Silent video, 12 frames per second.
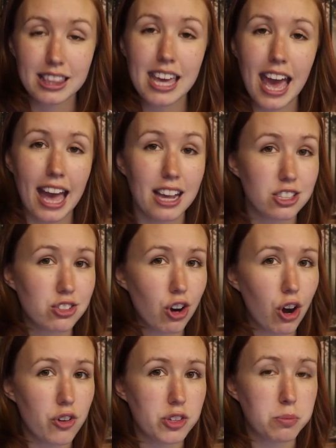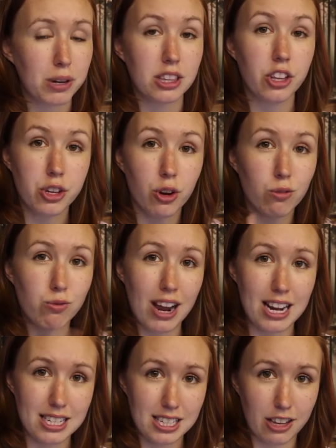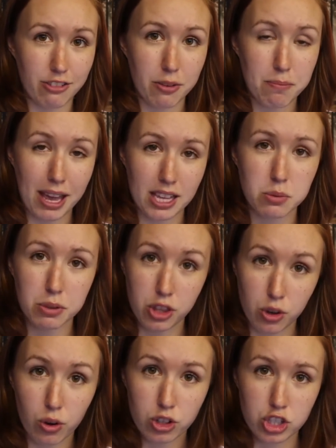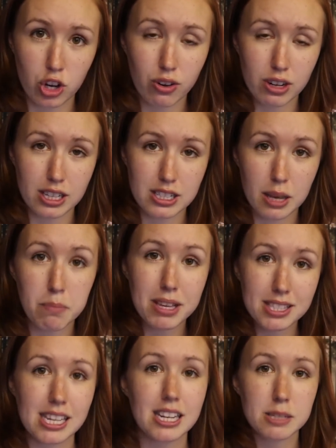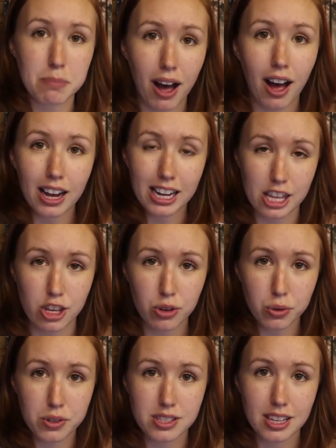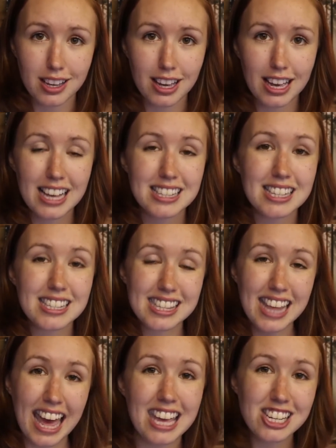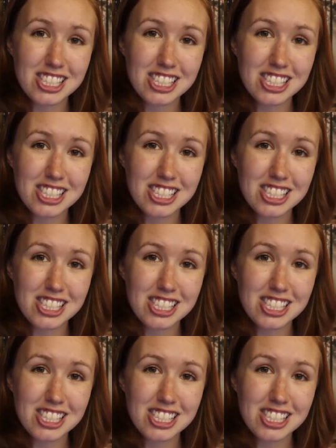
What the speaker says: The extra offspring that your relative makes with your chocolates can be seen as partly yours, since they